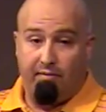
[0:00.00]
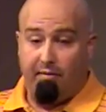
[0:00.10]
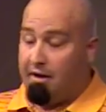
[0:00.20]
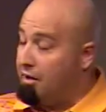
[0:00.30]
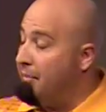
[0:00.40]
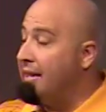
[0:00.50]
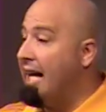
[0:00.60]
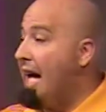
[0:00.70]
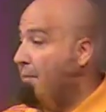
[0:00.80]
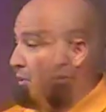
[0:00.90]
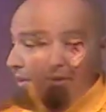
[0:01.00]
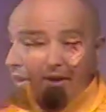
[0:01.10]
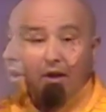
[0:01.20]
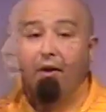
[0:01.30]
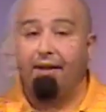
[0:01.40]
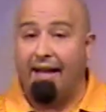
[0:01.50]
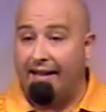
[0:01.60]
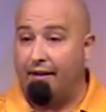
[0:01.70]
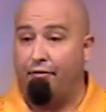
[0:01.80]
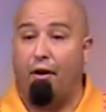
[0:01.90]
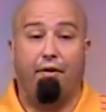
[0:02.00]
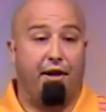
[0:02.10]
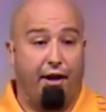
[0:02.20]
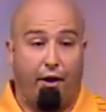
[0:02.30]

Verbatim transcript: there's going to be times where they're going to take their phone and they're going to